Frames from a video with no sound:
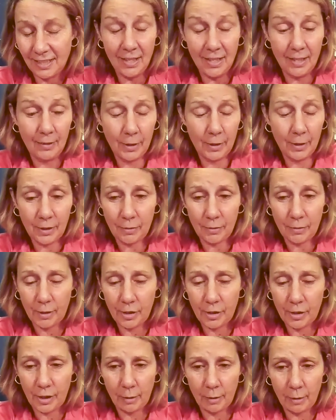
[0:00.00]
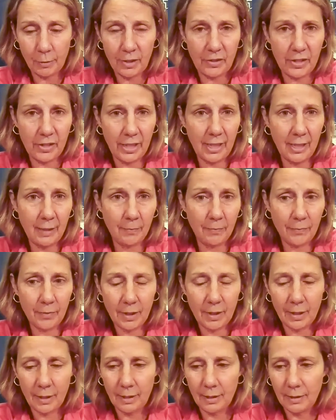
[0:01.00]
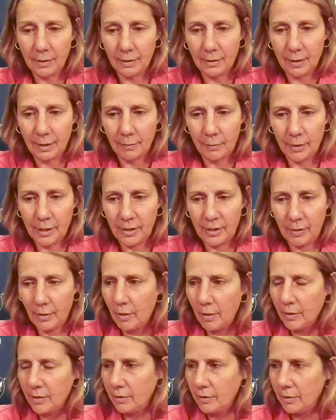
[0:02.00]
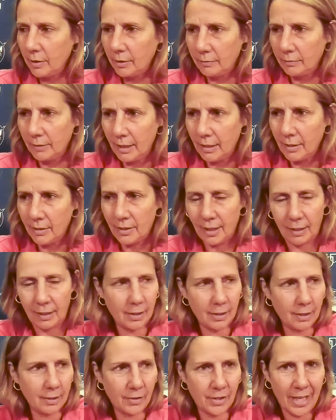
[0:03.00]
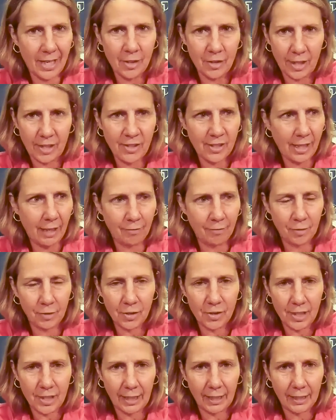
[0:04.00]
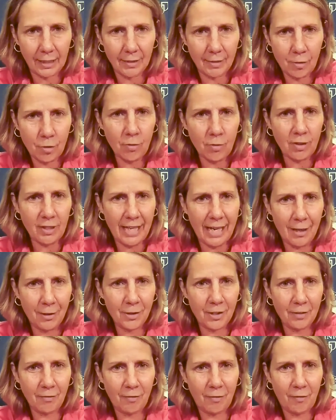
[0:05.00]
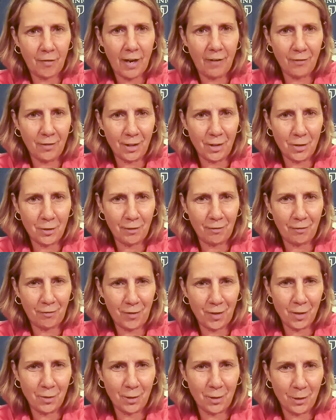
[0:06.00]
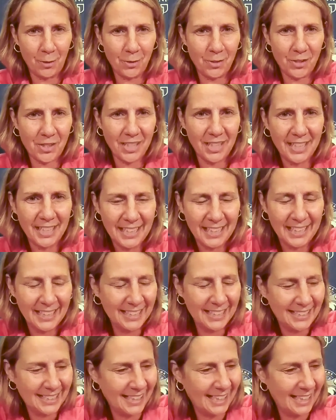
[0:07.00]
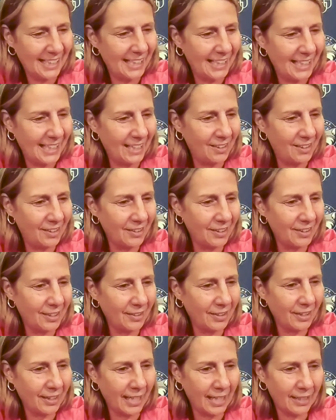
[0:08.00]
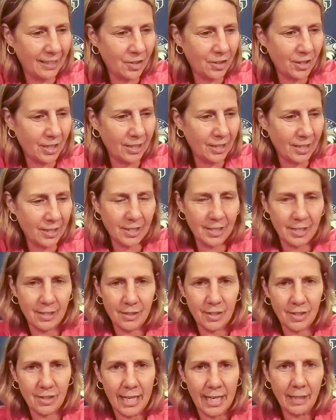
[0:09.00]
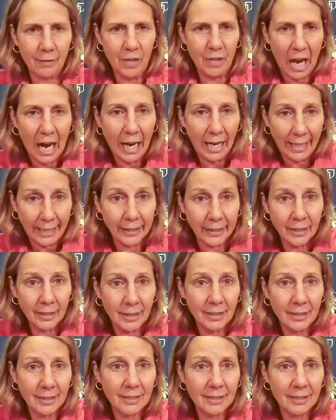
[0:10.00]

We shared it with the team, and we all looked around, so I said, digest that for a second. 2,500 field goals. And on the night that she does it, she's 8 of 9.